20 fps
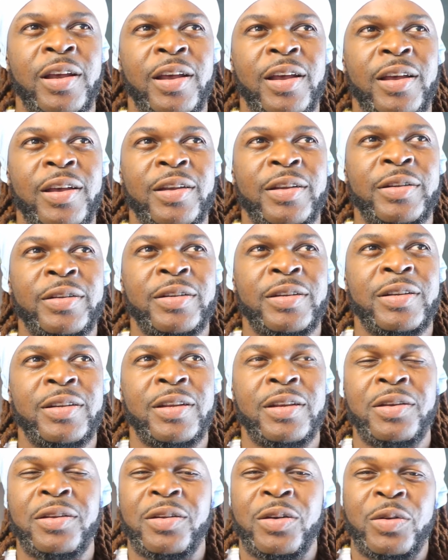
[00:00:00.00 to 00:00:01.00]
And,
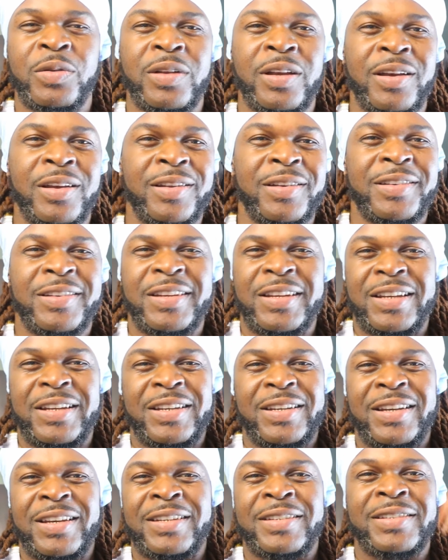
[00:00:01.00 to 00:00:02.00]

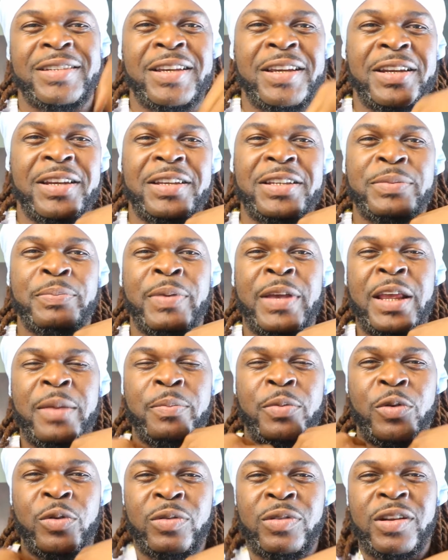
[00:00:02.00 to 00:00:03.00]
they see these
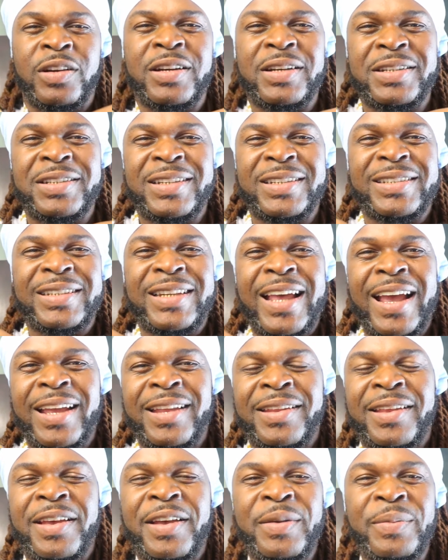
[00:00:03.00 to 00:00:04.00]
people looking just
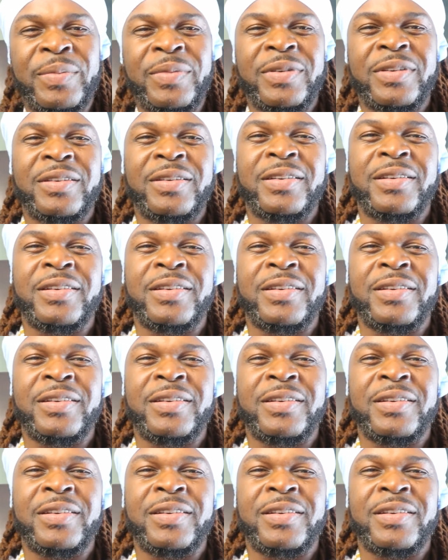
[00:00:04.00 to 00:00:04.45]
like them.